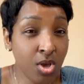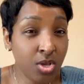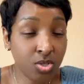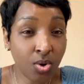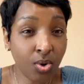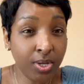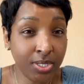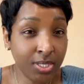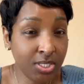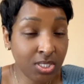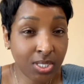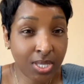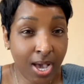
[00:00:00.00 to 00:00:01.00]
So
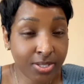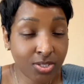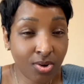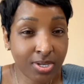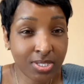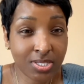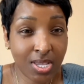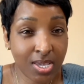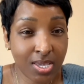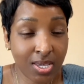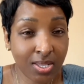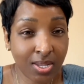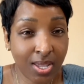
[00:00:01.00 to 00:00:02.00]
initially I started
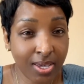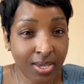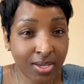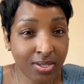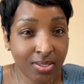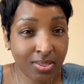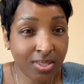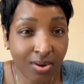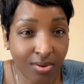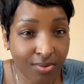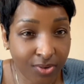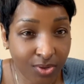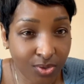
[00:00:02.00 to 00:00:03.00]
taking like
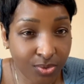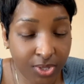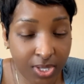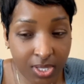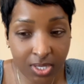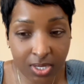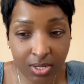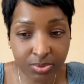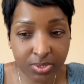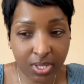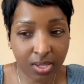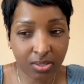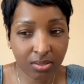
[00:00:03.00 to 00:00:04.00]
Theraflu, thinking it was
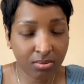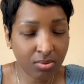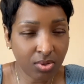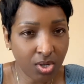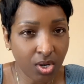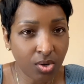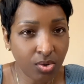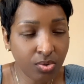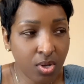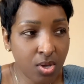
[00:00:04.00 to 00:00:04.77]
like, you know,